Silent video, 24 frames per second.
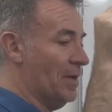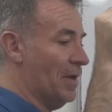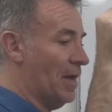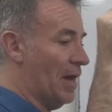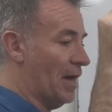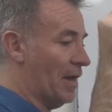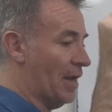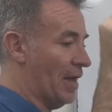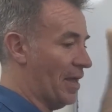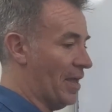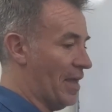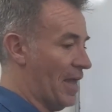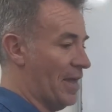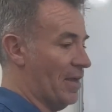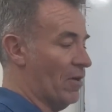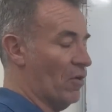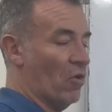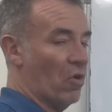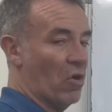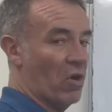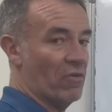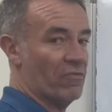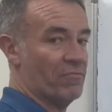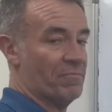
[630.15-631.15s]
and I hit
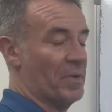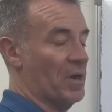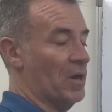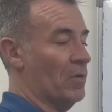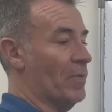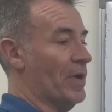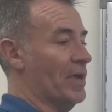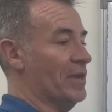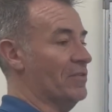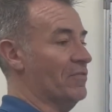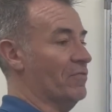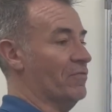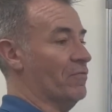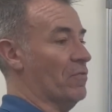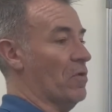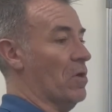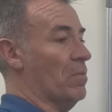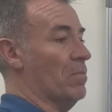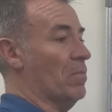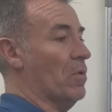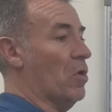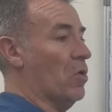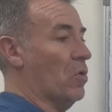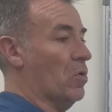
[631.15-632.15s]
off, but it went
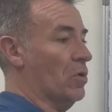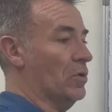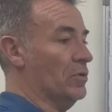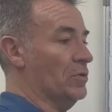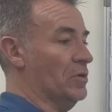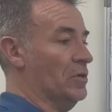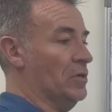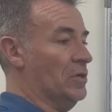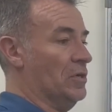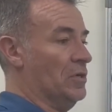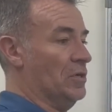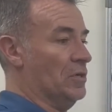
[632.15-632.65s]
from on